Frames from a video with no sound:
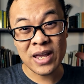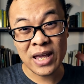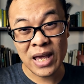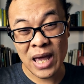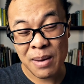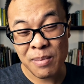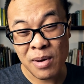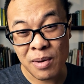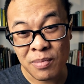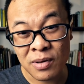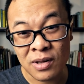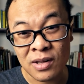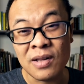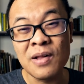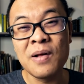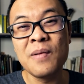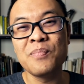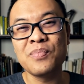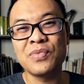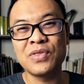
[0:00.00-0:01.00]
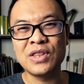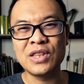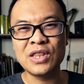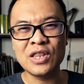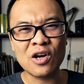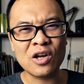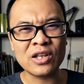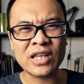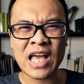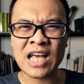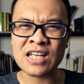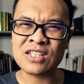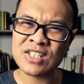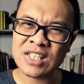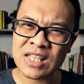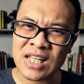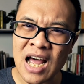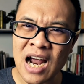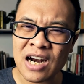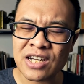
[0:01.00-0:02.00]
capable, not as
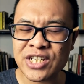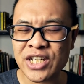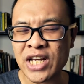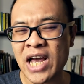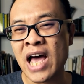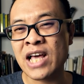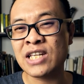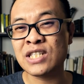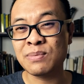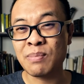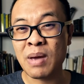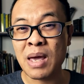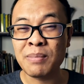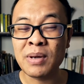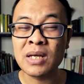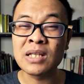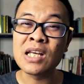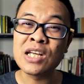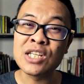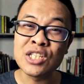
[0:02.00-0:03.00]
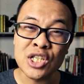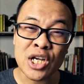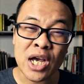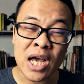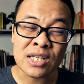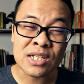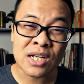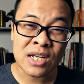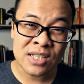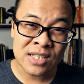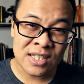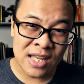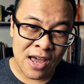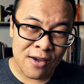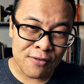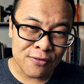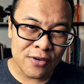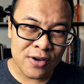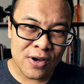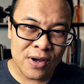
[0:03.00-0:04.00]
large as maybe the
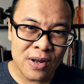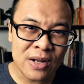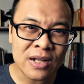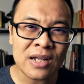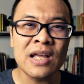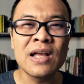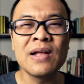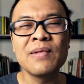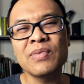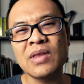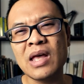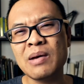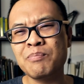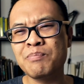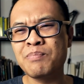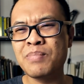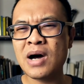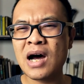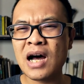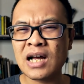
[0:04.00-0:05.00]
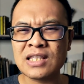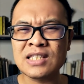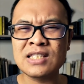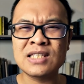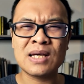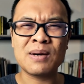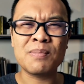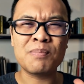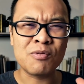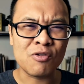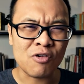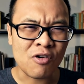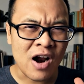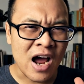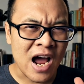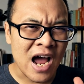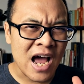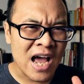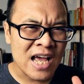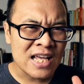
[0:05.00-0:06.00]
GH7, but the
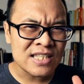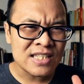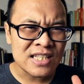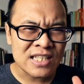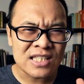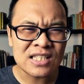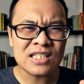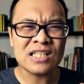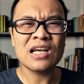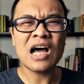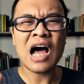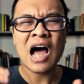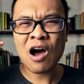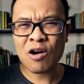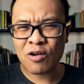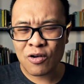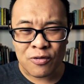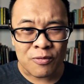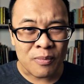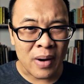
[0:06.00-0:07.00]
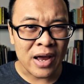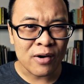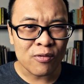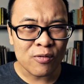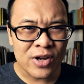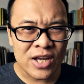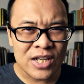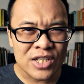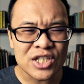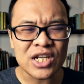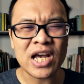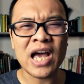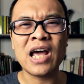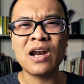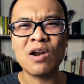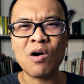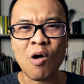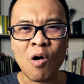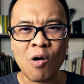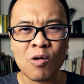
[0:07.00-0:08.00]
price is out of my reach,
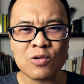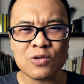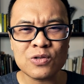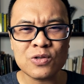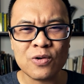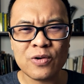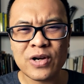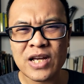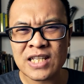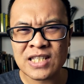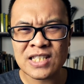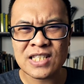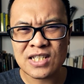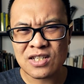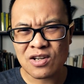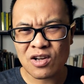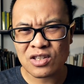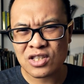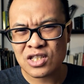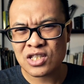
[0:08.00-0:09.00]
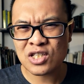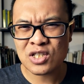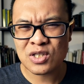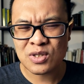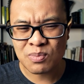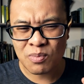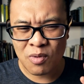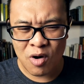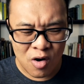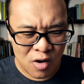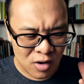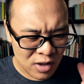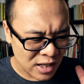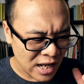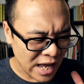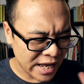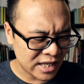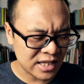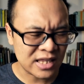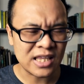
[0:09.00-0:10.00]
and also it's not small
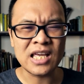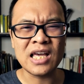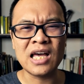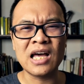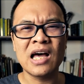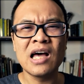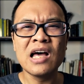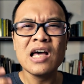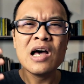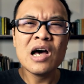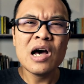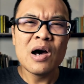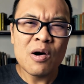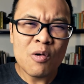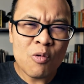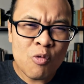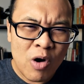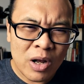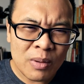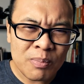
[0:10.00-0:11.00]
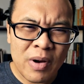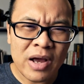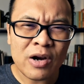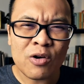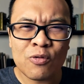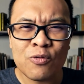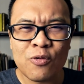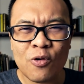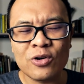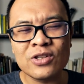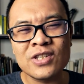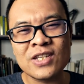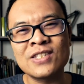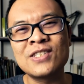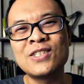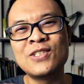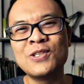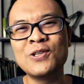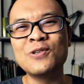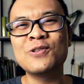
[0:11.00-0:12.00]
like the what Micro Four
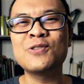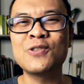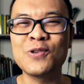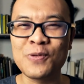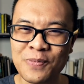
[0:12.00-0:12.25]
Thirds used to